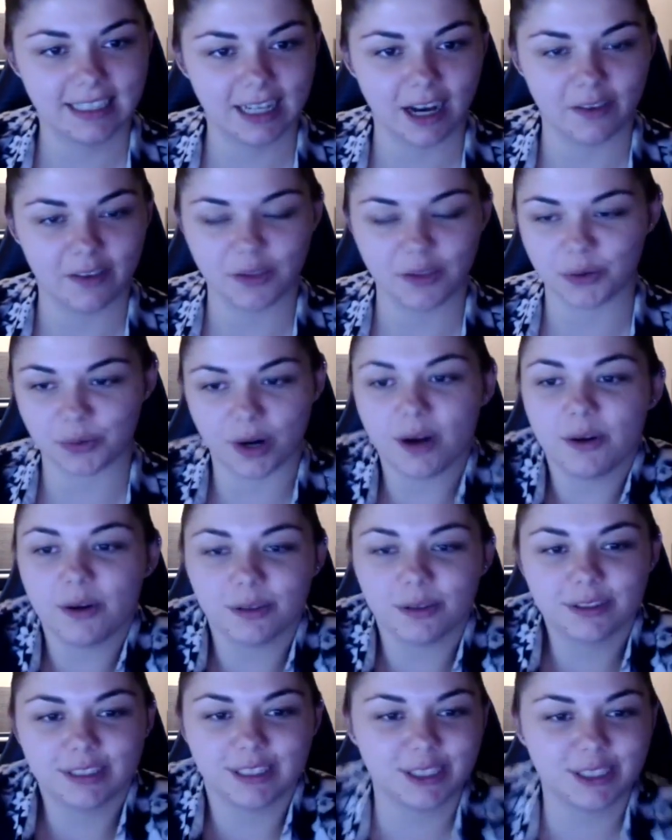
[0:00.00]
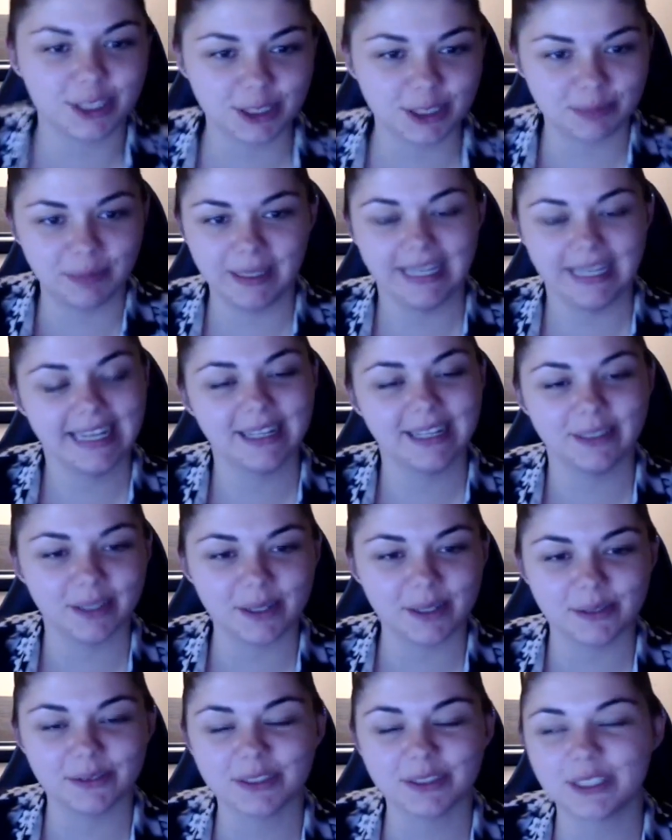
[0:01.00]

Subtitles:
of the road, just being alone.